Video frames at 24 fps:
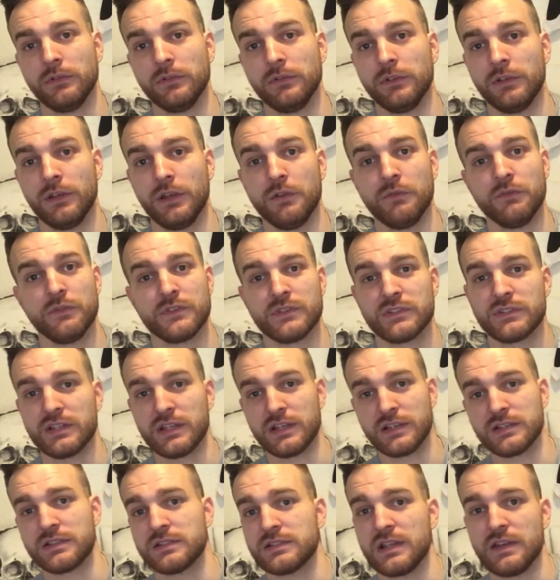you know, for
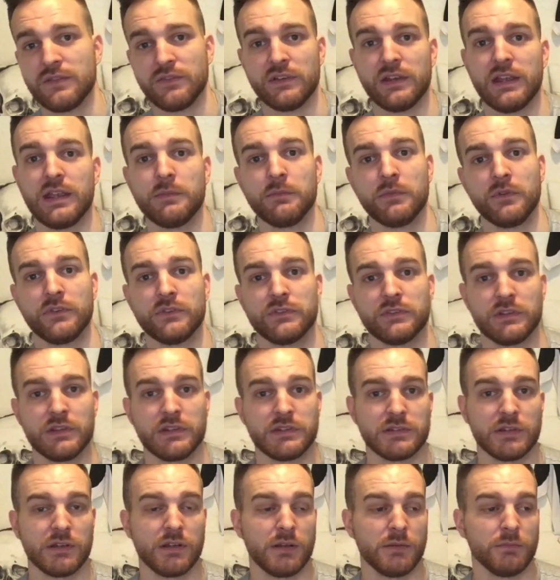6, 7, 8 months at a
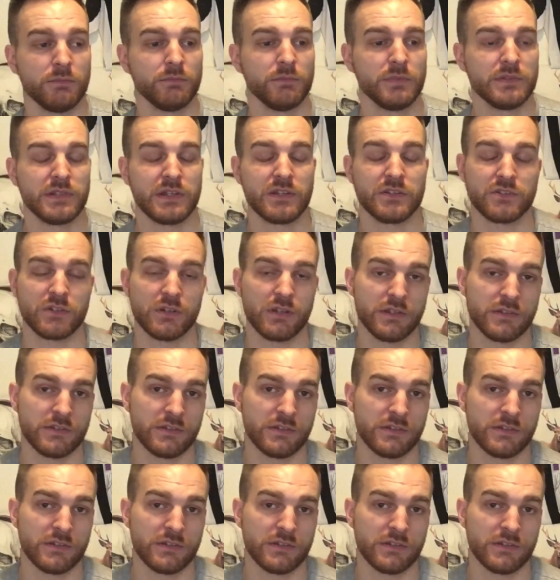time, potentially.